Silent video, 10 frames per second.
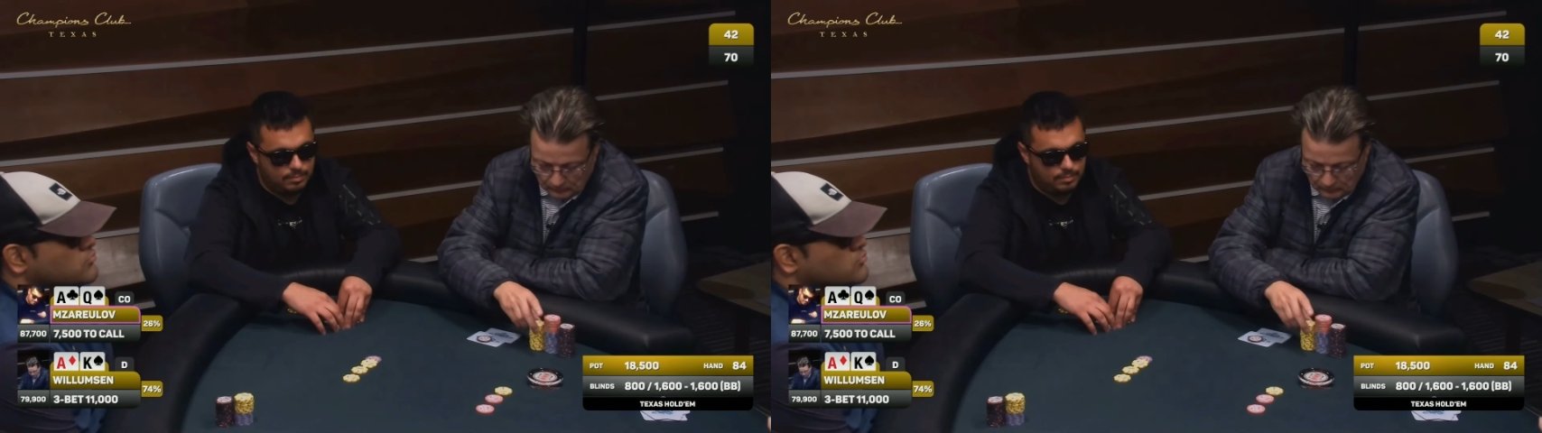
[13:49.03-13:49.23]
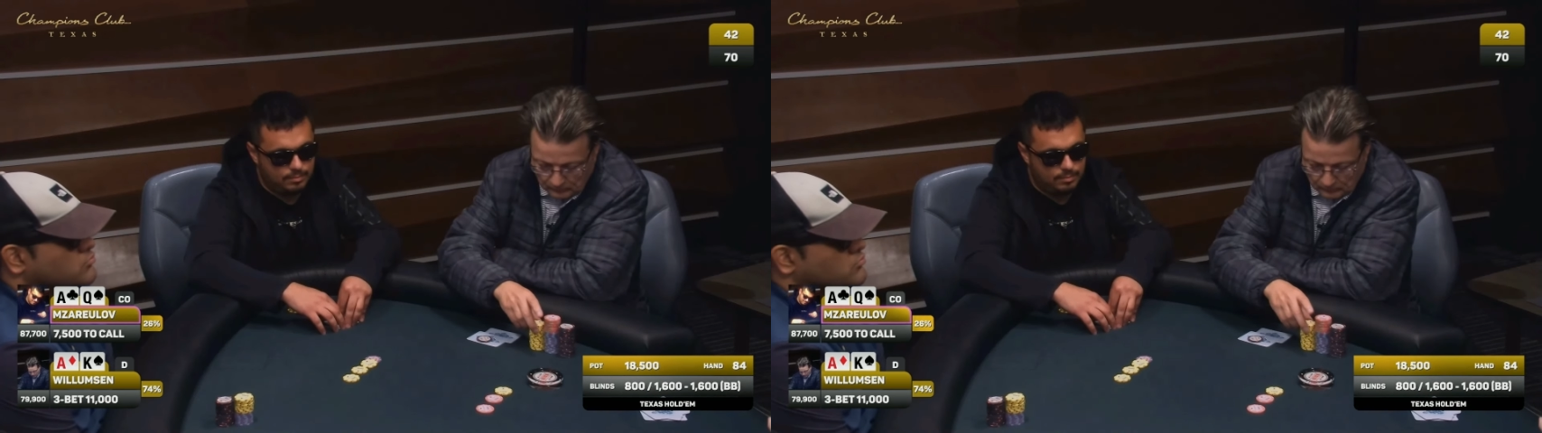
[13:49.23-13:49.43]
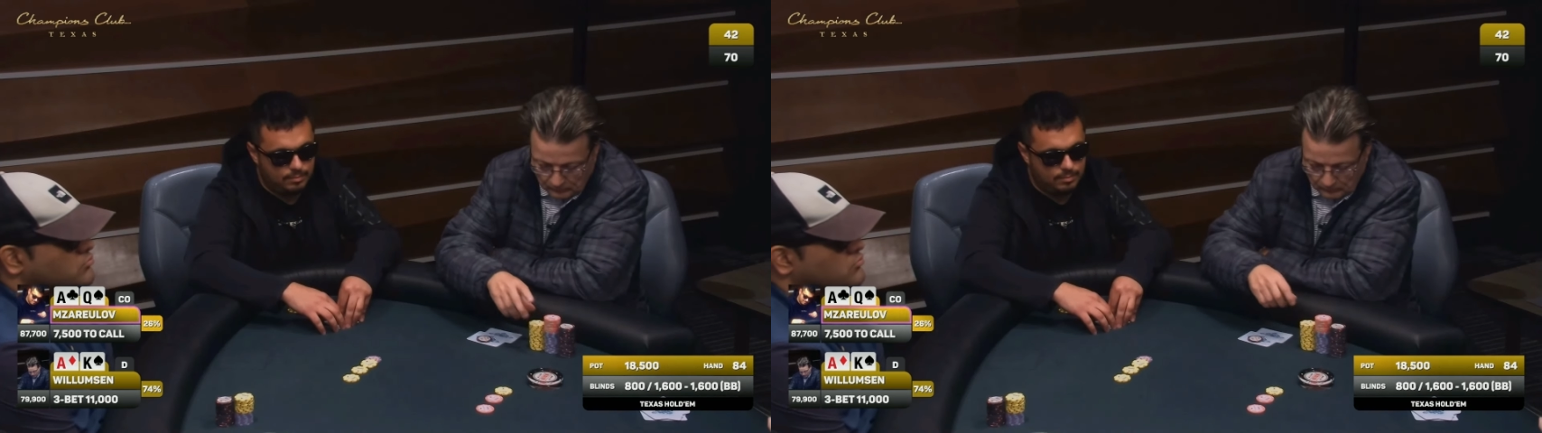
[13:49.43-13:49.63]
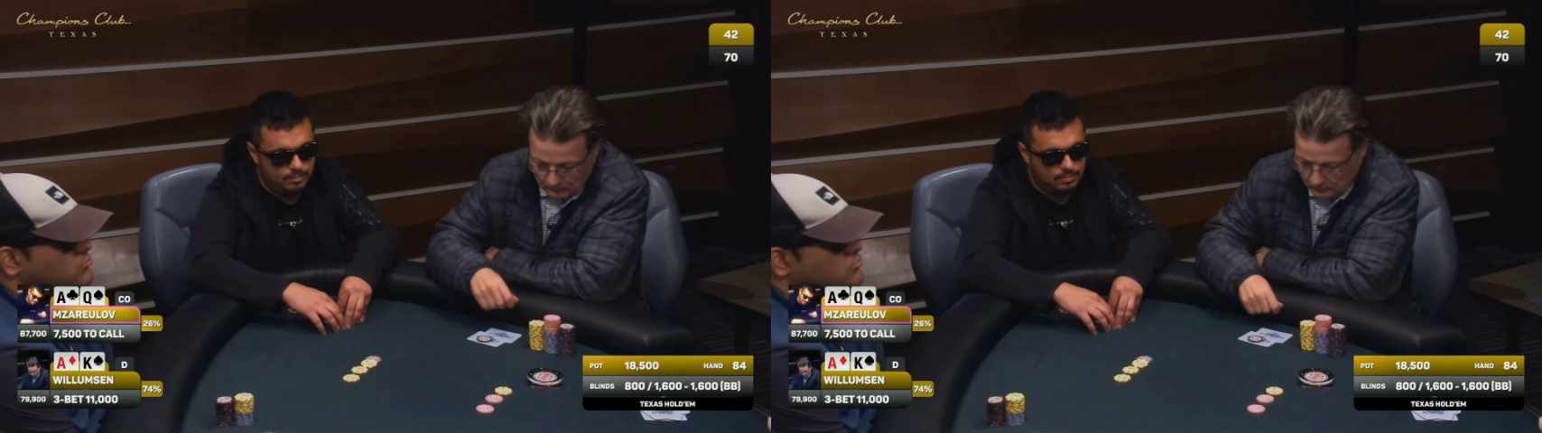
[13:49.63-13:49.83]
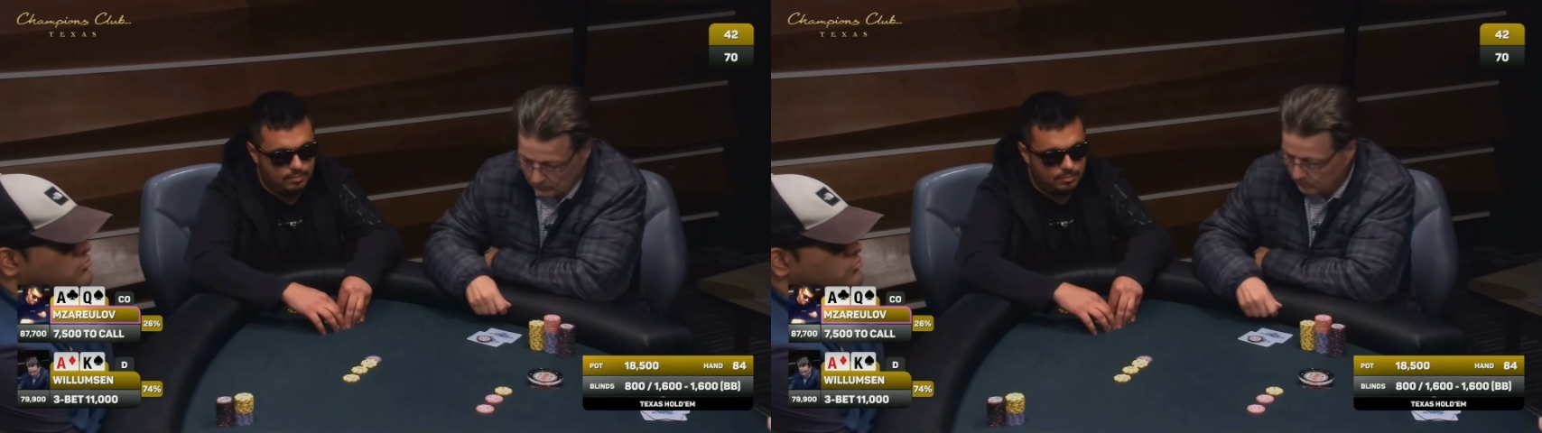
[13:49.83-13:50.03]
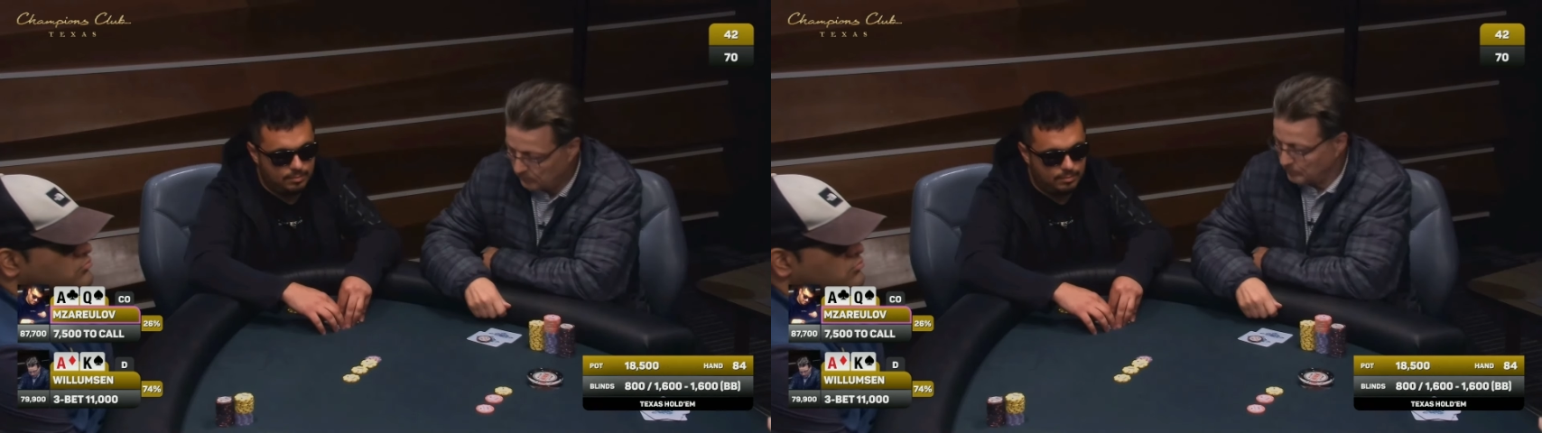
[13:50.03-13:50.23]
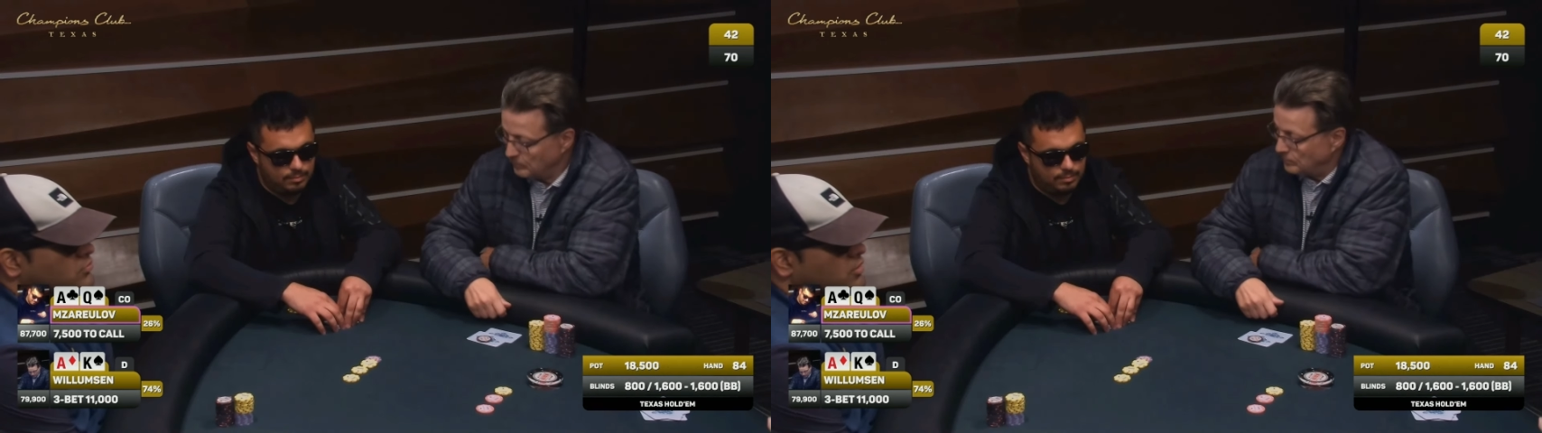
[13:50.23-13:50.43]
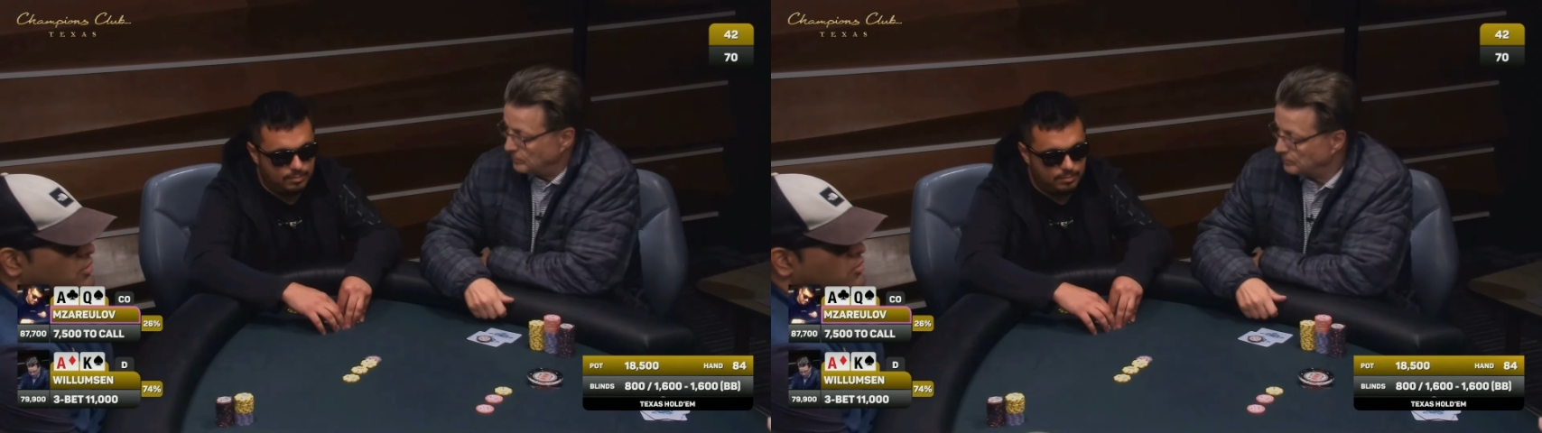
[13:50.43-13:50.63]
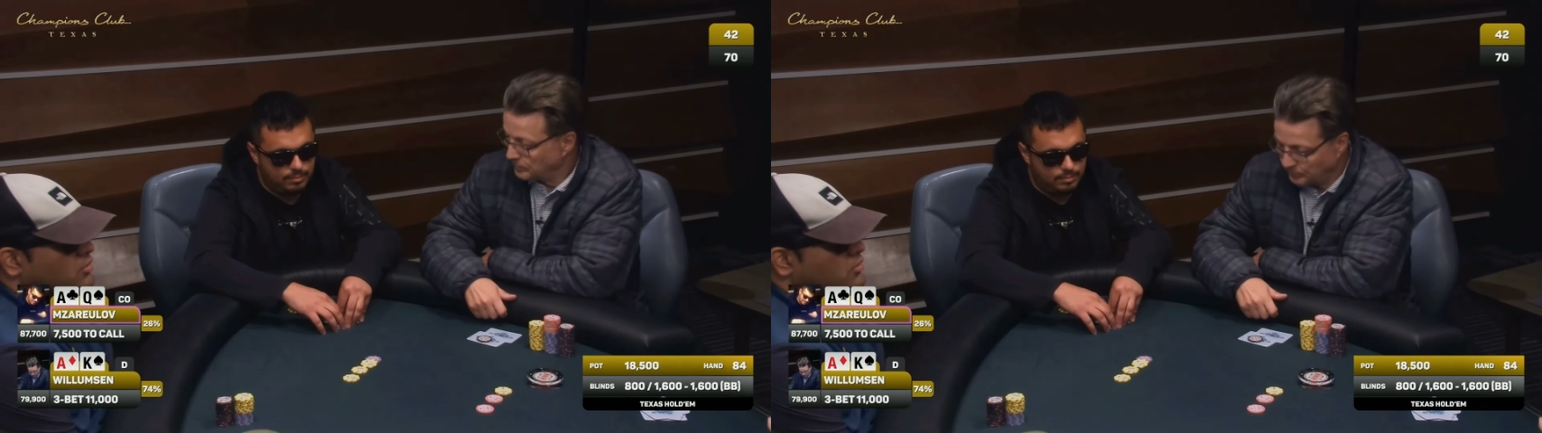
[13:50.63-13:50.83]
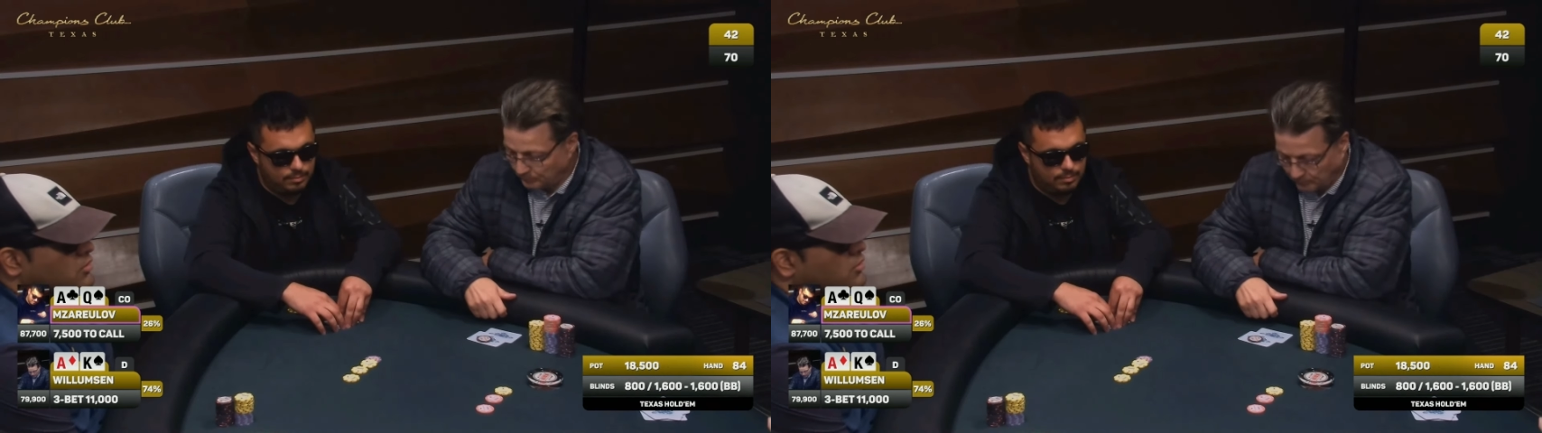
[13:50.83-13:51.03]

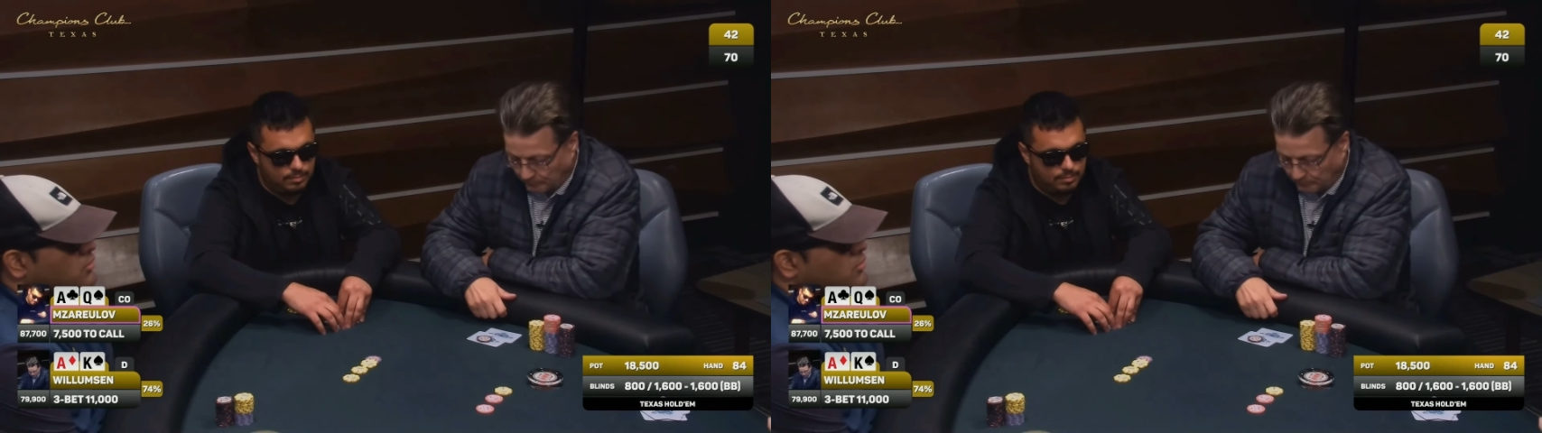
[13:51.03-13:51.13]
(no one is talking)